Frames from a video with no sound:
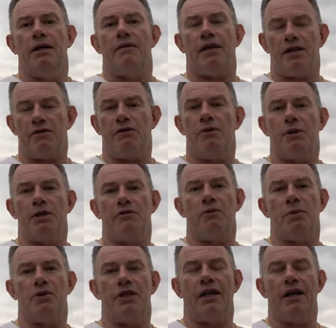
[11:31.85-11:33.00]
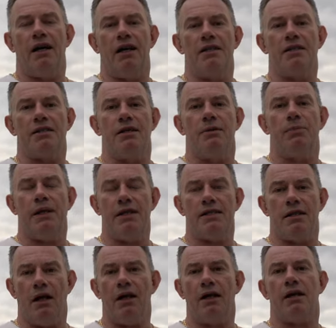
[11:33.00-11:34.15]
Thanks very much for watching, guys.
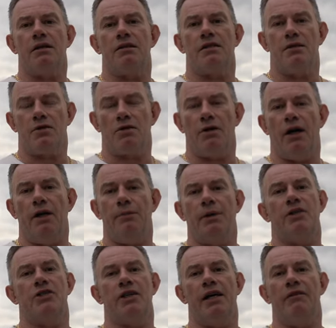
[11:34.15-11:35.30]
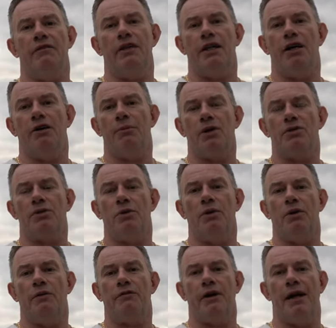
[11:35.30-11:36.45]
Please like, subscribe, and share the video amongst all
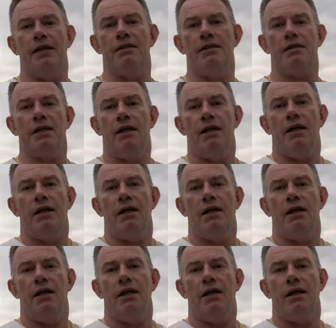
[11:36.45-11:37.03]
your friends.